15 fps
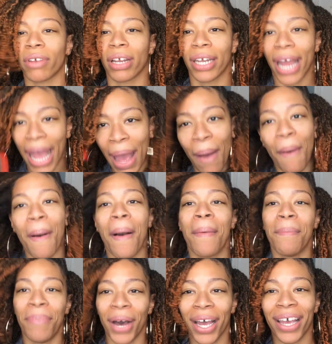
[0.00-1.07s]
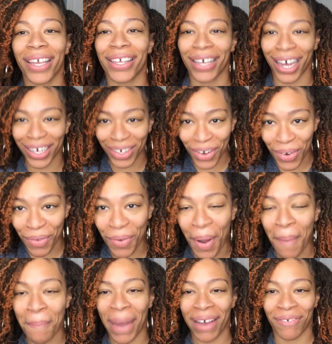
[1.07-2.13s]
right now, but y'all
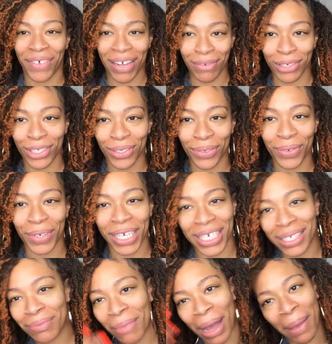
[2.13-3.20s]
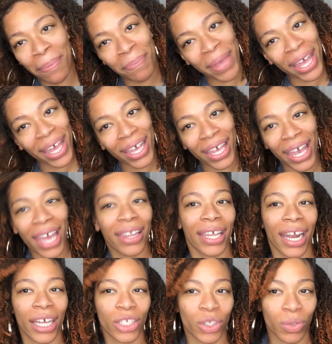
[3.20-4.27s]
know my favorite tool is my pick. And
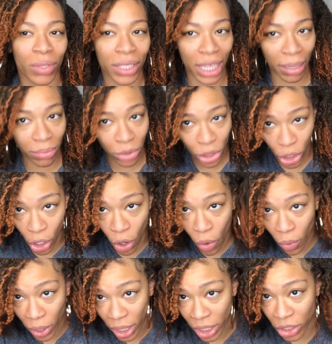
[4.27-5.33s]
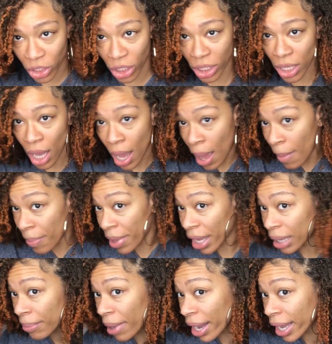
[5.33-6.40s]
then I just was able to go in and just
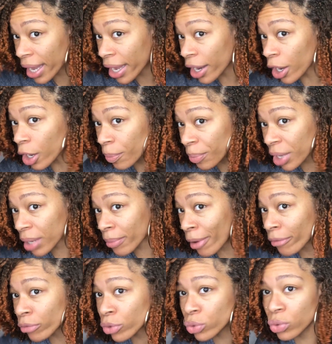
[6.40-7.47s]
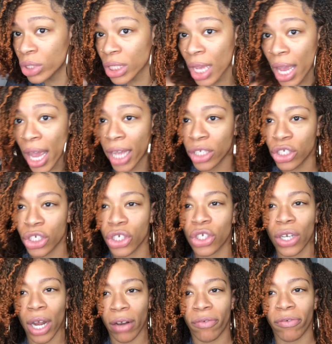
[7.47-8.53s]
pick my hair, pick my roots, and just
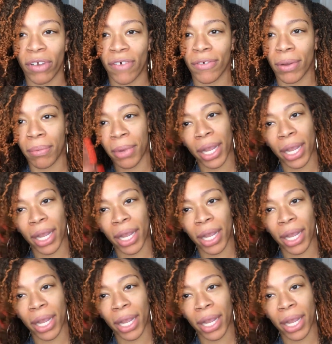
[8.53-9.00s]
try to fluff up